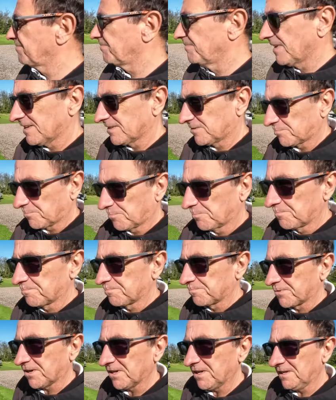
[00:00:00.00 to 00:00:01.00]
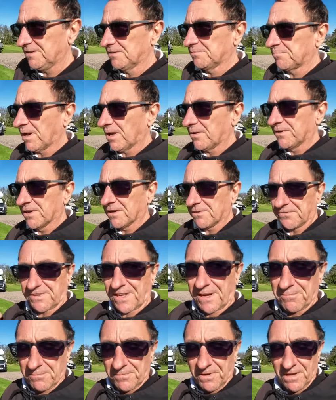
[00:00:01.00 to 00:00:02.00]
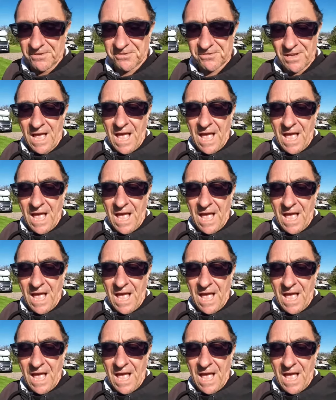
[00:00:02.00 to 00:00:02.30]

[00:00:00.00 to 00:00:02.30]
Nice breeze blowing off dampness.